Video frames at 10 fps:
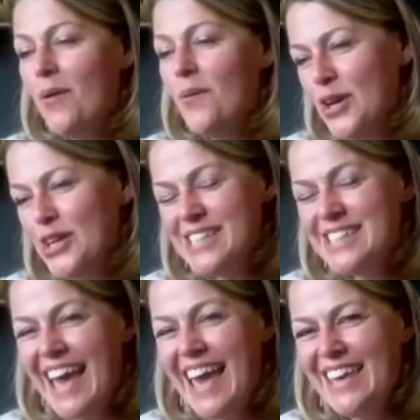We're not
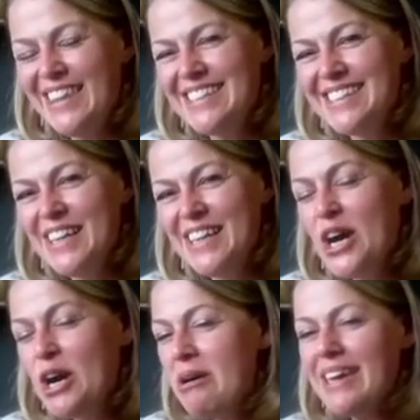just saying this.
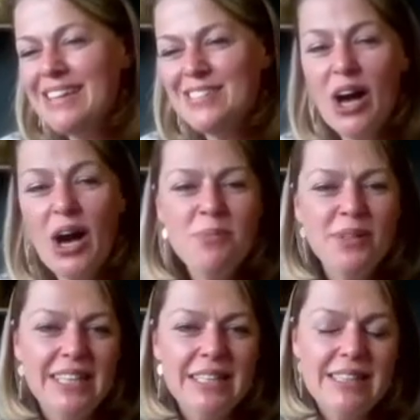Quick
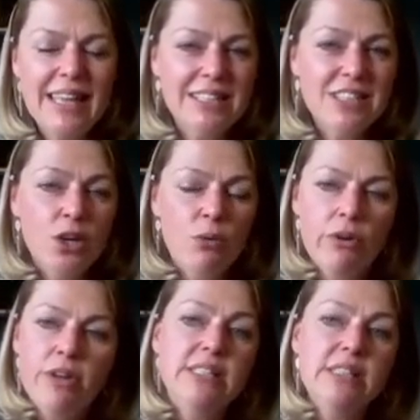example is that we
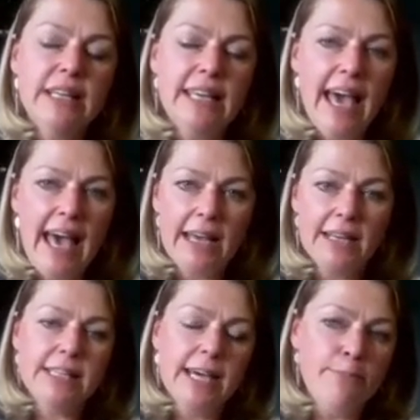recently
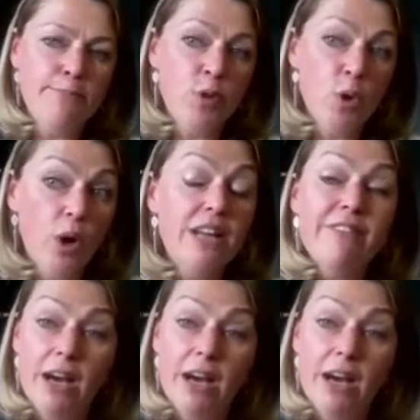had one of